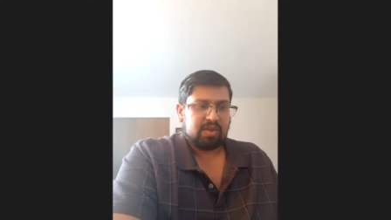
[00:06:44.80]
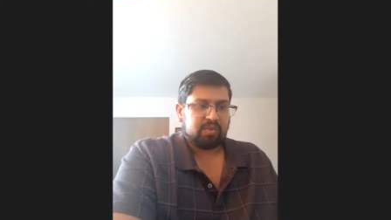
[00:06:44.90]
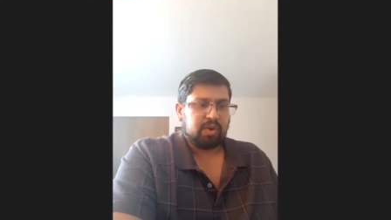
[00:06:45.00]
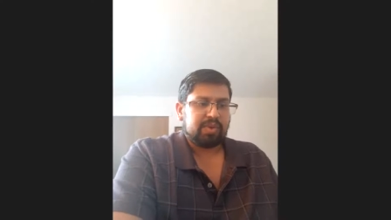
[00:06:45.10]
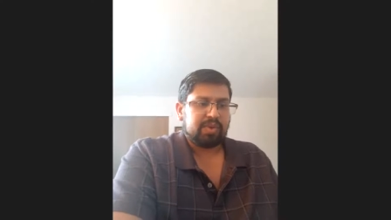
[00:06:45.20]

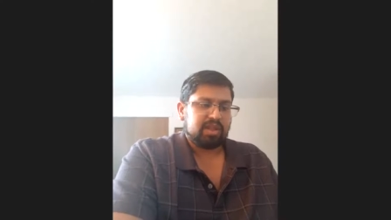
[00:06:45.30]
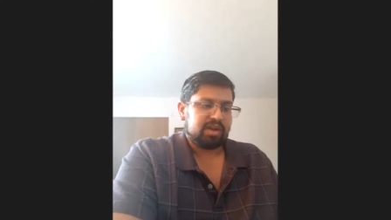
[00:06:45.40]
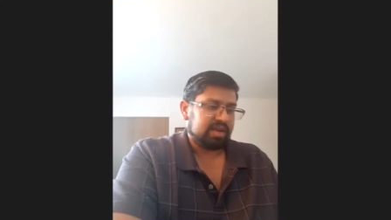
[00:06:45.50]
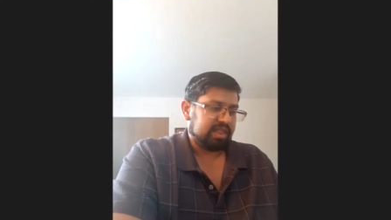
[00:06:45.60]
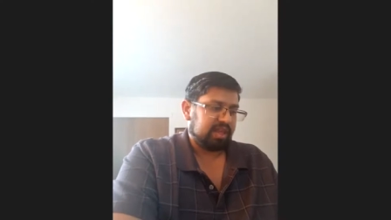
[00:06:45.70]
what we
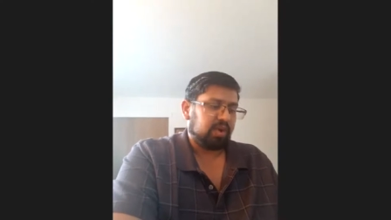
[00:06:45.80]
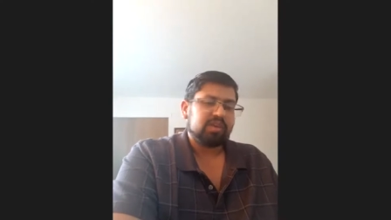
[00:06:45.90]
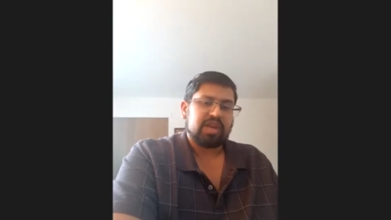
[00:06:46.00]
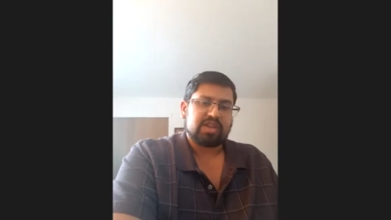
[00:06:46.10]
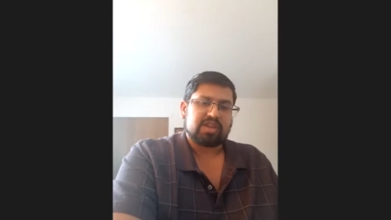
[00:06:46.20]
learned in the
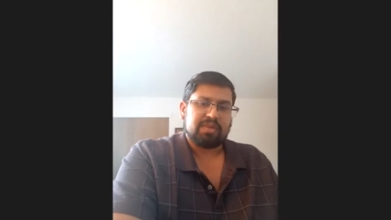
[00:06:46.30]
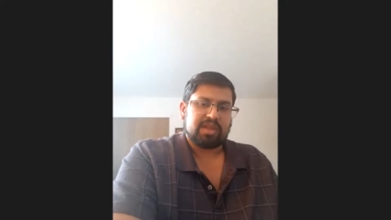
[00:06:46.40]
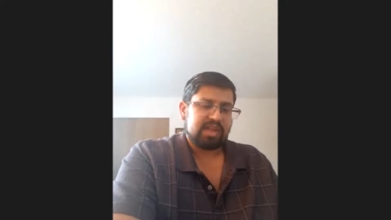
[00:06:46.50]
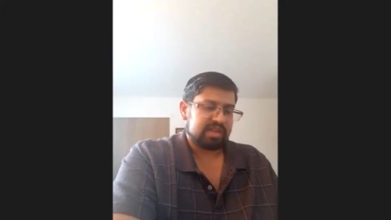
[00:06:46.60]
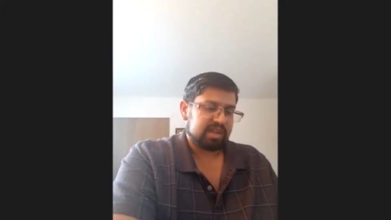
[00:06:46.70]
Old Testament.
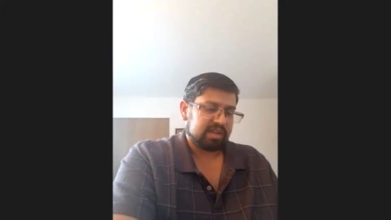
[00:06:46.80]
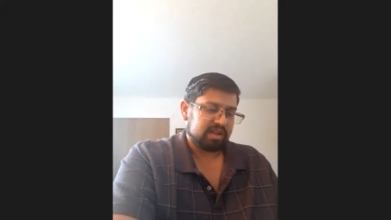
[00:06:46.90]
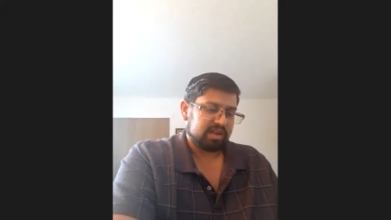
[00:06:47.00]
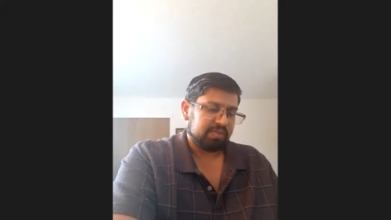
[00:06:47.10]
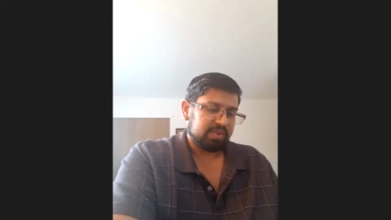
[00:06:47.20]
It's, it's
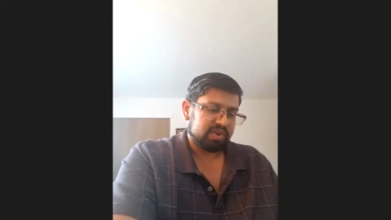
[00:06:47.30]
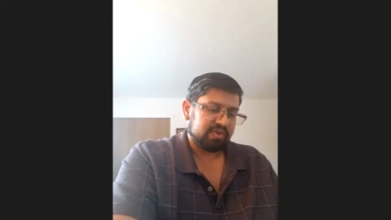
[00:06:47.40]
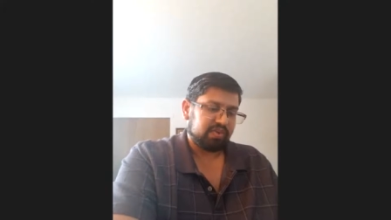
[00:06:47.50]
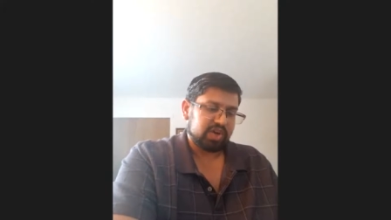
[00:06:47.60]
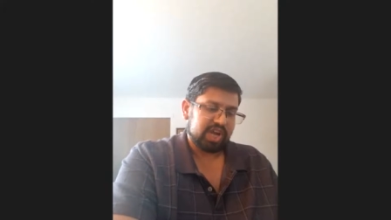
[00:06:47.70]
almost a
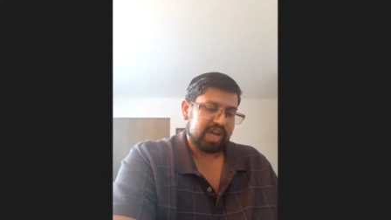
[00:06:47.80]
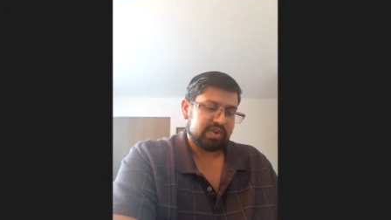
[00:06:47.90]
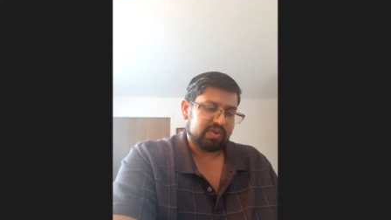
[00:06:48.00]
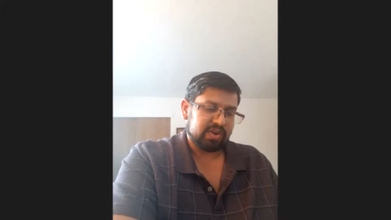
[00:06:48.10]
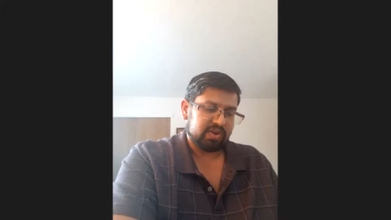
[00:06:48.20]

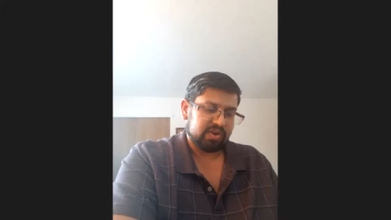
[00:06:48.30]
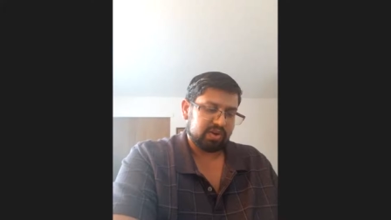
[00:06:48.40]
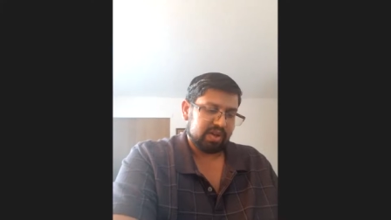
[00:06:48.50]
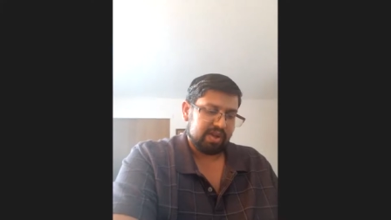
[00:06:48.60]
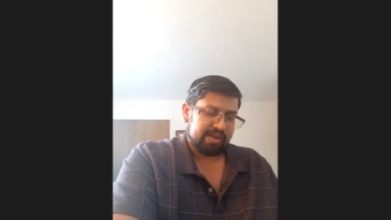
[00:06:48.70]
foreshadowing
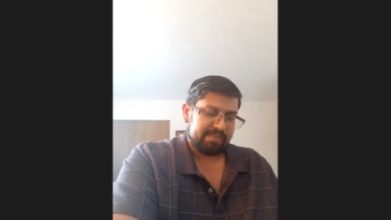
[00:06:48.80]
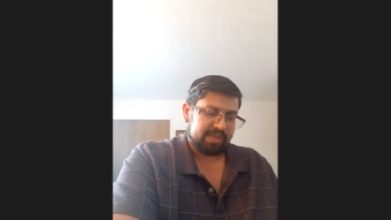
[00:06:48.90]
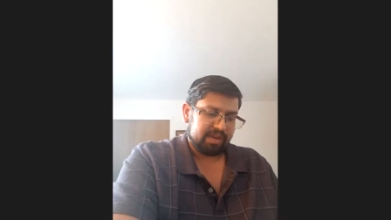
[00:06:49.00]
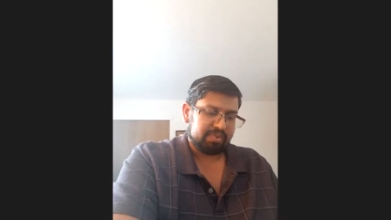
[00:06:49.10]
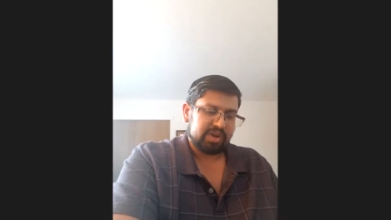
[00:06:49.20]
or
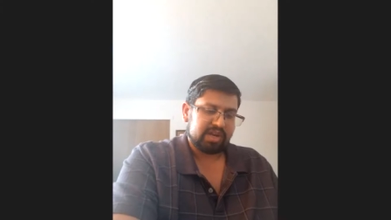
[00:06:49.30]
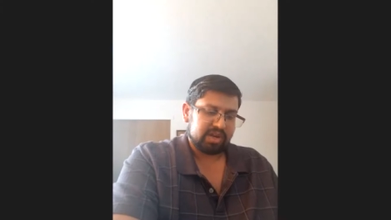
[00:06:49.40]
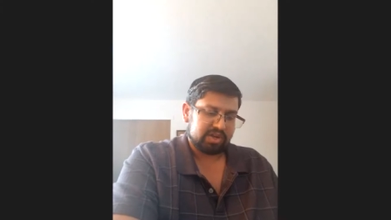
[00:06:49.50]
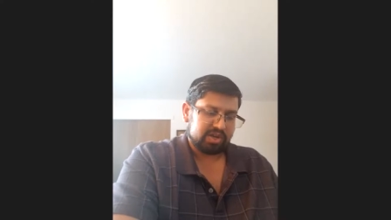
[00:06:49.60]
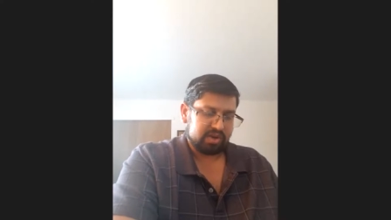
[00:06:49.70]
a
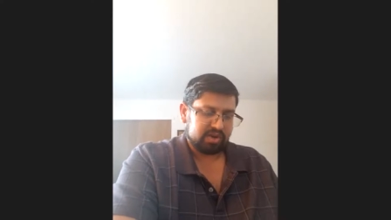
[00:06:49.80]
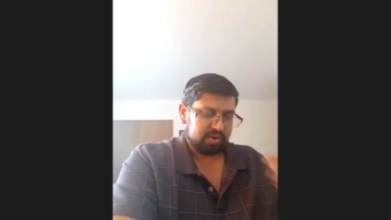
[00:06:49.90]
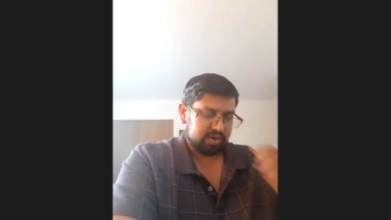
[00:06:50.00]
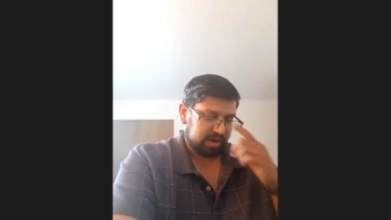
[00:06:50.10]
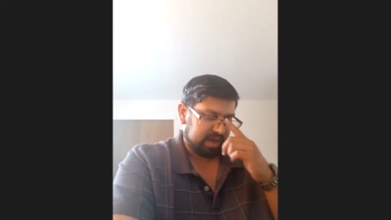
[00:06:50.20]
precursor
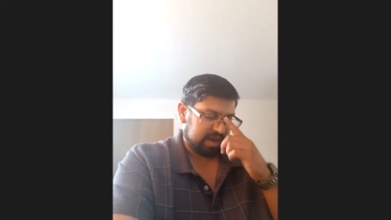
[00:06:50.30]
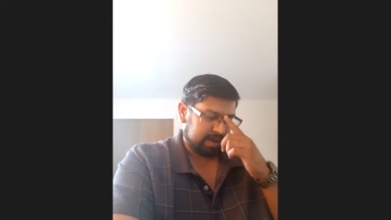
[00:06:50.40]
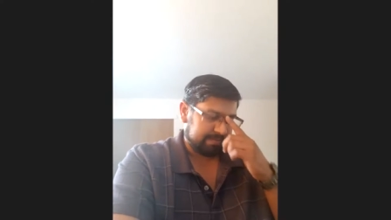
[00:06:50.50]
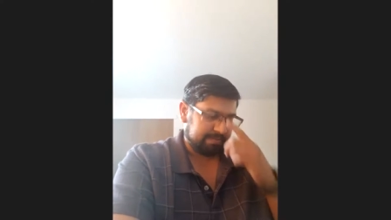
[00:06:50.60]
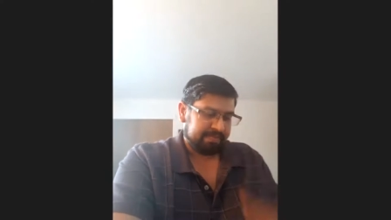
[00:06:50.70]
or
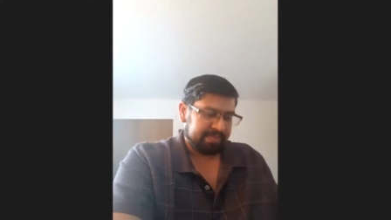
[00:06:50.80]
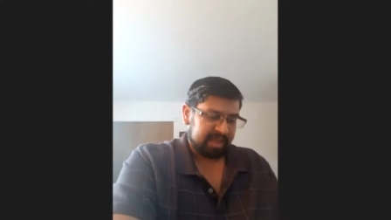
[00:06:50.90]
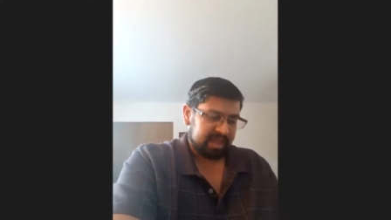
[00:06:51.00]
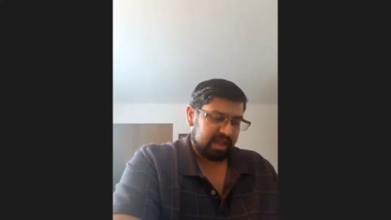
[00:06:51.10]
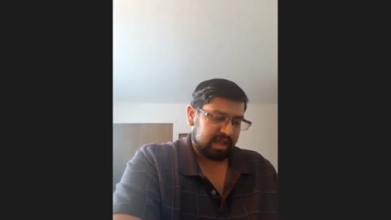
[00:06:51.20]
um,
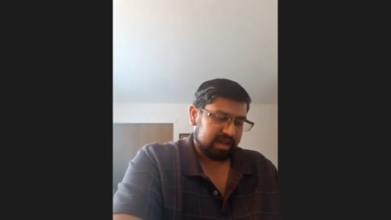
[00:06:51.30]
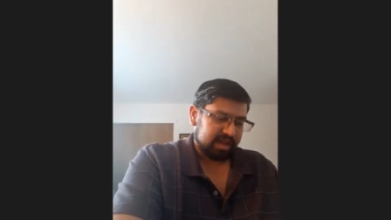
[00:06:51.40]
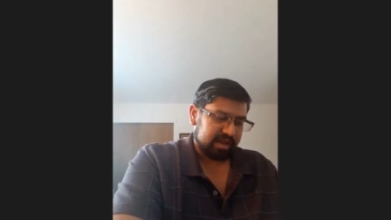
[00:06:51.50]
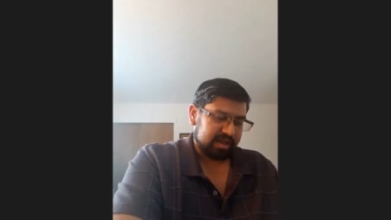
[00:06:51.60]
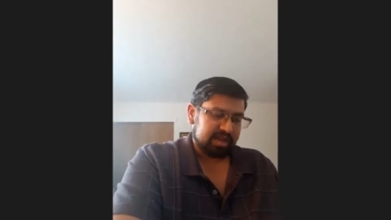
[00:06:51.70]

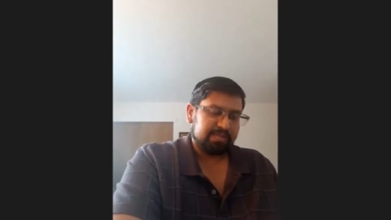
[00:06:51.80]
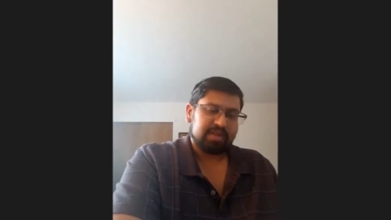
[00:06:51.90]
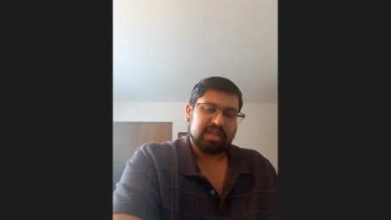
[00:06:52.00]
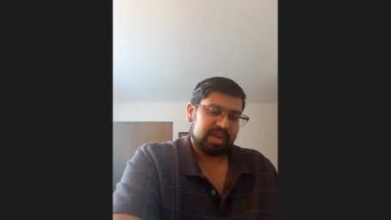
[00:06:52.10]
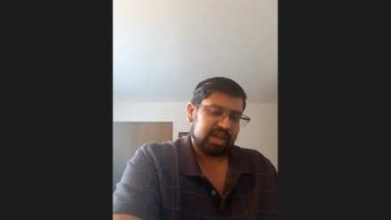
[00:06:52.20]
uh, a
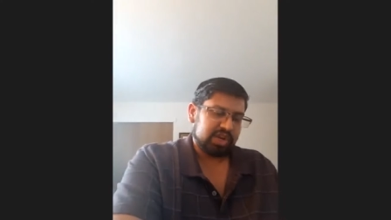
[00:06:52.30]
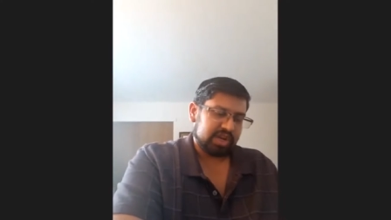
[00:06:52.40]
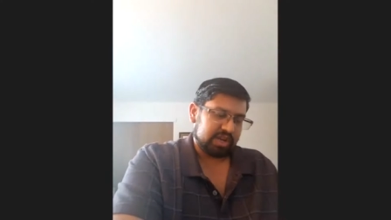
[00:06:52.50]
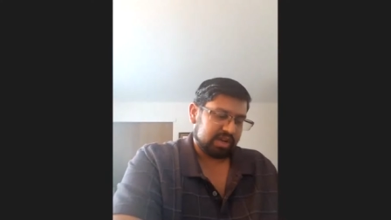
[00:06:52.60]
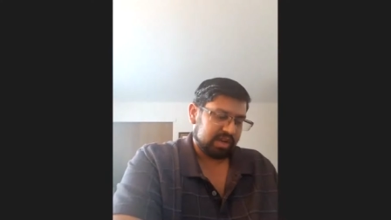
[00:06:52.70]

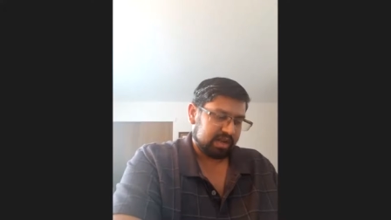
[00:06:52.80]
symbolization.